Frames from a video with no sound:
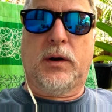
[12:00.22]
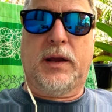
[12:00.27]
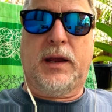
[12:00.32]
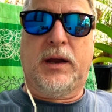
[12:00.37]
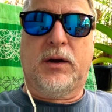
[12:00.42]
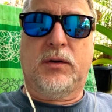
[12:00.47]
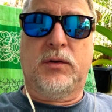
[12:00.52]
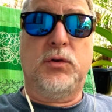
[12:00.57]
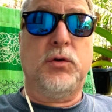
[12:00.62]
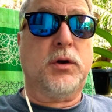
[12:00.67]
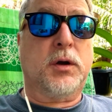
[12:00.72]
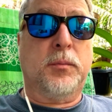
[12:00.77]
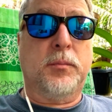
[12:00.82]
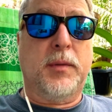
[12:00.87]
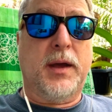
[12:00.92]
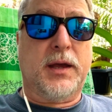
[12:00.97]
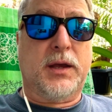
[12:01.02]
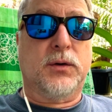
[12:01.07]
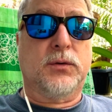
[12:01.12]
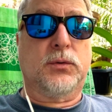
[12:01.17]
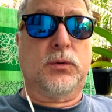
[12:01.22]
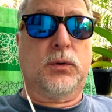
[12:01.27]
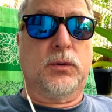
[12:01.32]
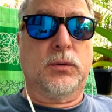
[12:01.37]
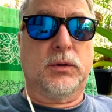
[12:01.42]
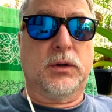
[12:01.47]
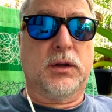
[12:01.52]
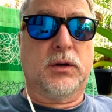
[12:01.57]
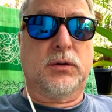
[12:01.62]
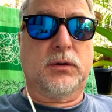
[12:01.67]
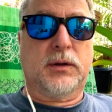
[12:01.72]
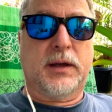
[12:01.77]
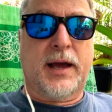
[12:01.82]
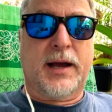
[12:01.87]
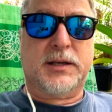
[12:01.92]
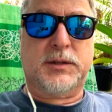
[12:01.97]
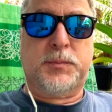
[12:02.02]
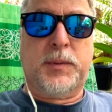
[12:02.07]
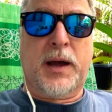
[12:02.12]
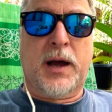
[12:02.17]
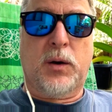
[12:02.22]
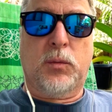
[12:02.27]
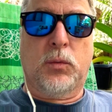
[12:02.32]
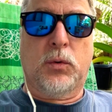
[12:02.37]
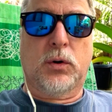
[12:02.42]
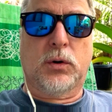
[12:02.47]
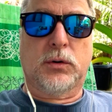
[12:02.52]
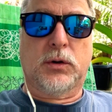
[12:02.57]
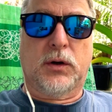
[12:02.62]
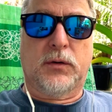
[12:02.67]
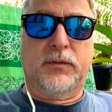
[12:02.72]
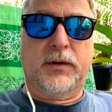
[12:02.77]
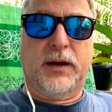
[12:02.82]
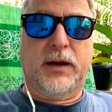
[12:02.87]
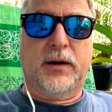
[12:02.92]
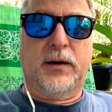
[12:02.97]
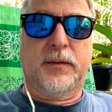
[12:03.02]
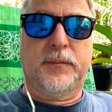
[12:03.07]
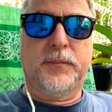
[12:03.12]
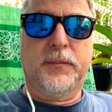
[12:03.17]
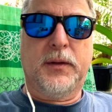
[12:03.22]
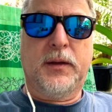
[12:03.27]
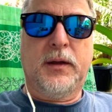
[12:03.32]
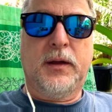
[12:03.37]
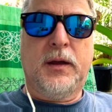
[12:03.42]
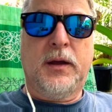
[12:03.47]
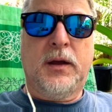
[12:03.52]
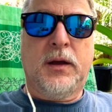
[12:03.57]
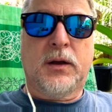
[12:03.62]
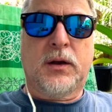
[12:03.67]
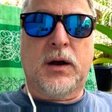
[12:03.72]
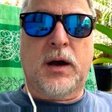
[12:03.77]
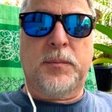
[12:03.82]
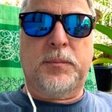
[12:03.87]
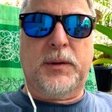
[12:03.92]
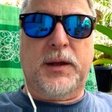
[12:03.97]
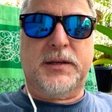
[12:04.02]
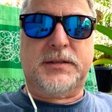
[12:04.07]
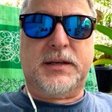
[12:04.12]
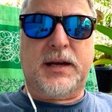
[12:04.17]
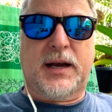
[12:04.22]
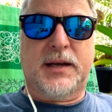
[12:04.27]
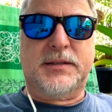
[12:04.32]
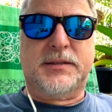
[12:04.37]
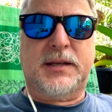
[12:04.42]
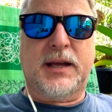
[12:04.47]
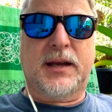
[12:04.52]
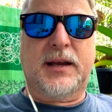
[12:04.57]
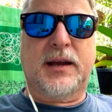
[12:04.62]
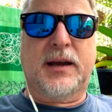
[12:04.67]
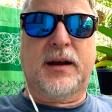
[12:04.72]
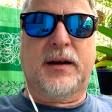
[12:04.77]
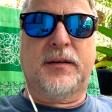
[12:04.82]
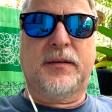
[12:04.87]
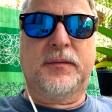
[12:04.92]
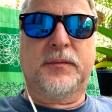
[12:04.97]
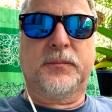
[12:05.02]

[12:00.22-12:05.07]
here, and you can make your own little expat world over here. God bless, guys. Take care.